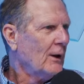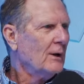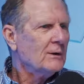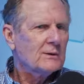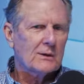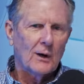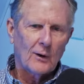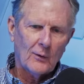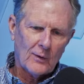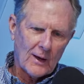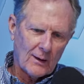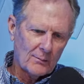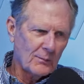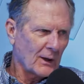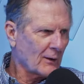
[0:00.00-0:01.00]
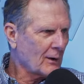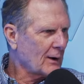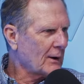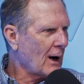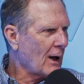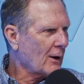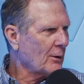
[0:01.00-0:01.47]
So that $1
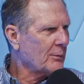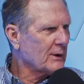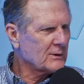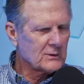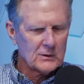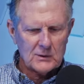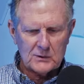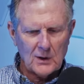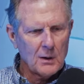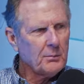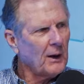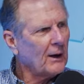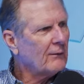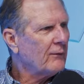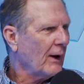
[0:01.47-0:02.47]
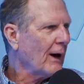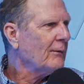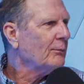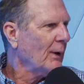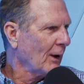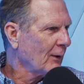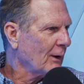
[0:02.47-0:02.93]
million business, they paid
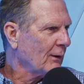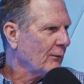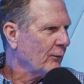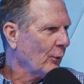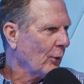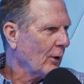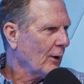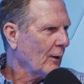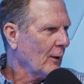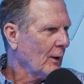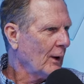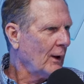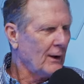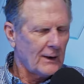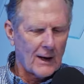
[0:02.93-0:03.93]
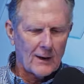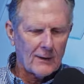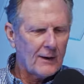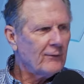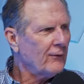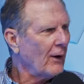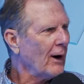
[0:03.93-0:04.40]
$5 million for. Now,
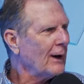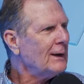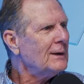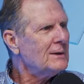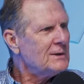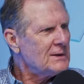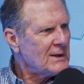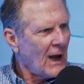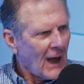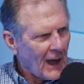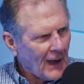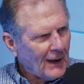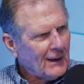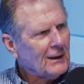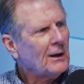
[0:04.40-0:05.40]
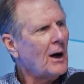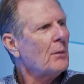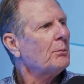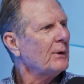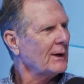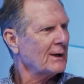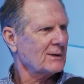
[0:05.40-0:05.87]
they find 10
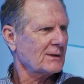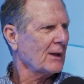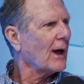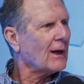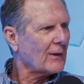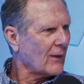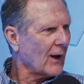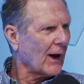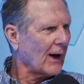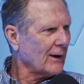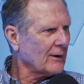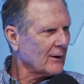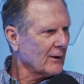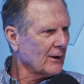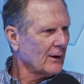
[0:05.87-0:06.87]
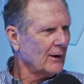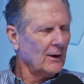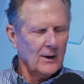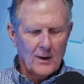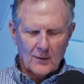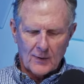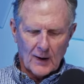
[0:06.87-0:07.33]
companies like that.
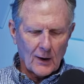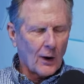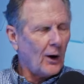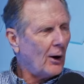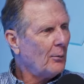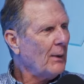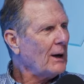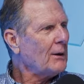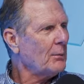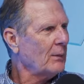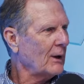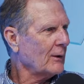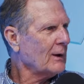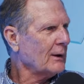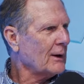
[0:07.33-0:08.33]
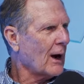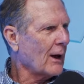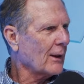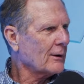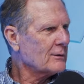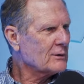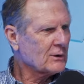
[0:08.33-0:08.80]
They all make $1 million.
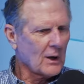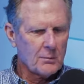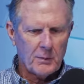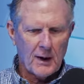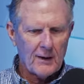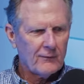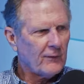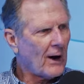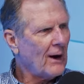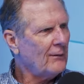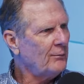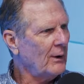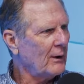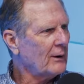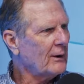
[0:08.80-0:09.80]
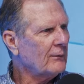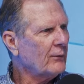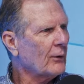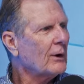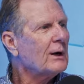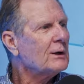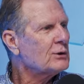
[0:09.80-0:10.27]
They pay $5 million
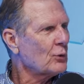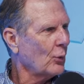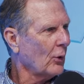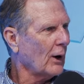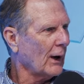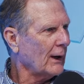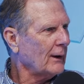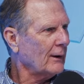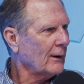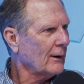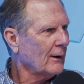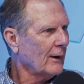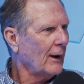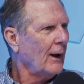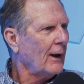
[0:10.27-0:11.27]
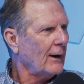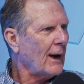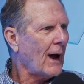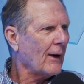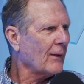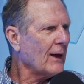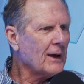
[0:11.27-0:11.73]
for each one.
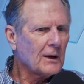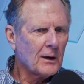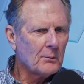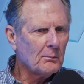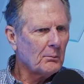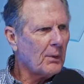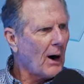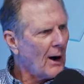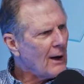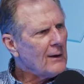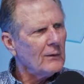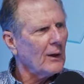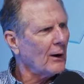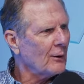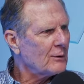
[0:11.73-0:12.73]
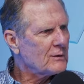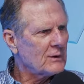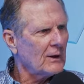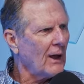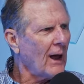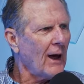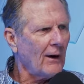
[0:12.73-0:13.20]
Now, they combine those,
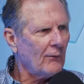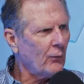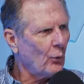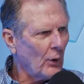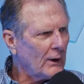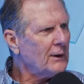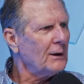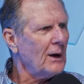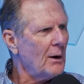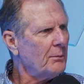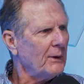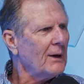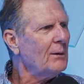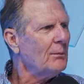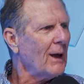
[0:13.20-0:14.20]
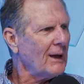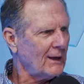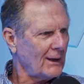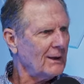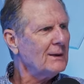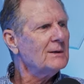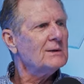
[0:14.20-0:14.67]
and they have one company
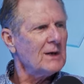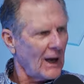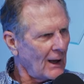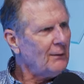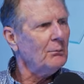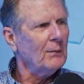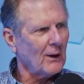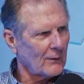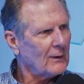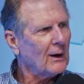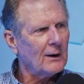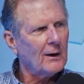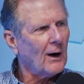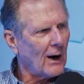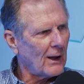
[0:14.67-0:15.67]
making $10 million.